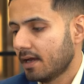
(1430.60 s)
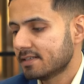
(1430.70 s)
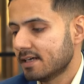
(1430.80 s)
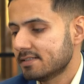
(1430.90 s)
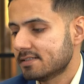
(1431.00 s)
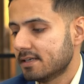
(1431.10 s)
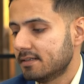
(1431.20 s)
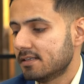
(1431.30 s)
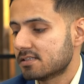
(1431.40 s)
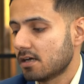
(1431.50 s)
As I
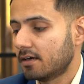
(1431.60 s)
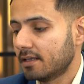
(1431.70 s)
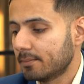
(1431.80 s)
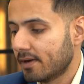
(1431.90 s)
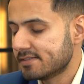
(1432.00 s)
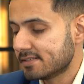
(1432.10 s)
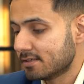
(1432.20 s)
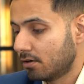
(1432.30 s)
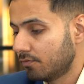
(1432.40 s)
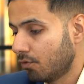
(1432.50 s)
said, the starting price is
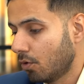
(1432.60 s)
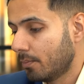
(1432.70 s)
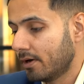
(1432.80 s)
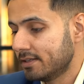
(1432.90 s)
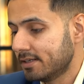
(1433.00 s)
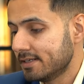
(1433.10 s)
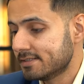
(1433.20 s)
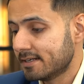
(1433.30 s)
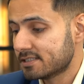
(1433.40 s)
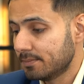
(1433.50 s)
around
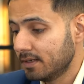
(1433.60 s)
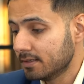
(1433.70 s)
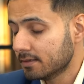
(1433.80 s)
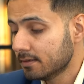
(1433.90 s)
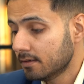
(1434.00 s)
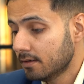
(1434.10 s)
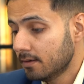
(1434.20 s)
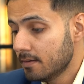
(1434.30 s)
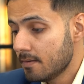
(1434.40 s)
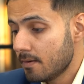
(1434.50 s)
4.36 million
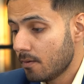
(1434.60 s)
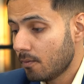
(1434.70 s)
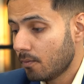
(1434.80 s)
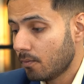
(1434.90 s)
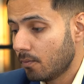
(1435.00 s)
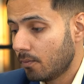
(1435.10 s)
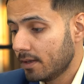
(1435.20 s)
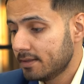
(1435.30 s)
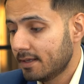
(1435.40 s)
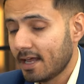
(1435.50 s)

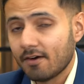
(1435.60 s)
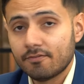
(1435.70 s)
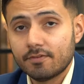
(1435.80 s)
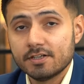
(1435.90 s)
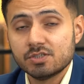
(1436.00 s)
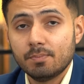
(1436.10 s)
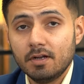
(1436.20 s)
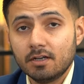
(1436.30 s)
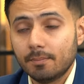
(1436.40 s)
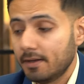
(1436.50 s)
with an average
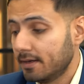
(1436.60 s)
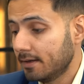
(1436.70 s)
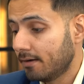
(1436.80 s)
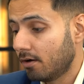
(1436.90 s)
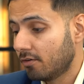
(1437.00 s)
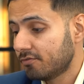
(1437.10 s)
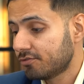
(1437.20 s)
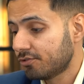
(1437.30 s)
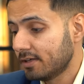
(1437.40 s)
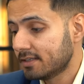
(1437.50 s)
built-up area
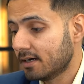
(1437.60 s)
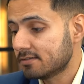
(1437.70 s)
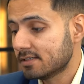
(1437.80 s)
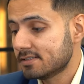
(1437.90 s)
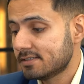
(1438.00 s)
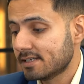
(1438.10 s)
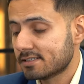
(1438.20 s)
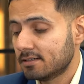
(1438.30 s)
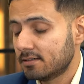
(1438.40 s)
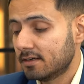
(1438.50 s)
of
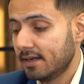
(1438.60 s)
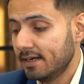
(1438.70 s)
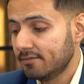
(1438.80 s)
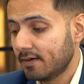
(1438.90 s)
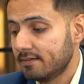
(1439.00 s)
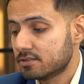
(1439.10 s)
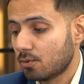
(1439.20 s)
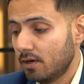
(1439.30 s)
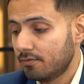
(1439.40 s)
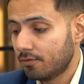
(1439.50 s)
3,685
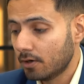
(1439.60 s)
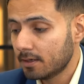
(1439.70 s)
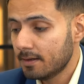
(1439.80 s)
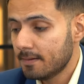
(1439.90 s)
square foot,